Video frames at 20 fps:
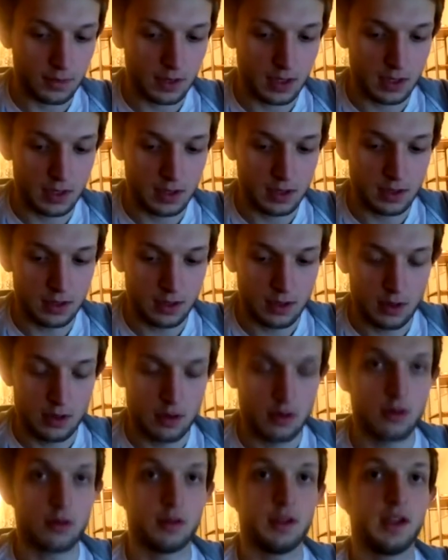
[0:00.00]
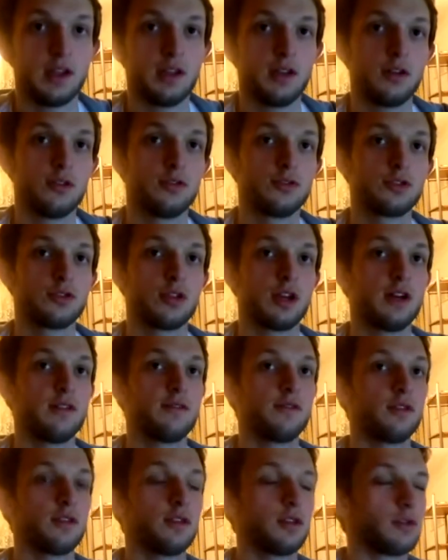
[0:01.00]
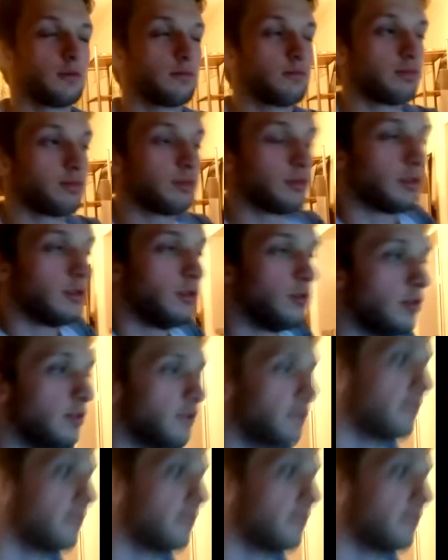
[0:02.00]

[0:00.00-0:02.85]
And they also have like a lot of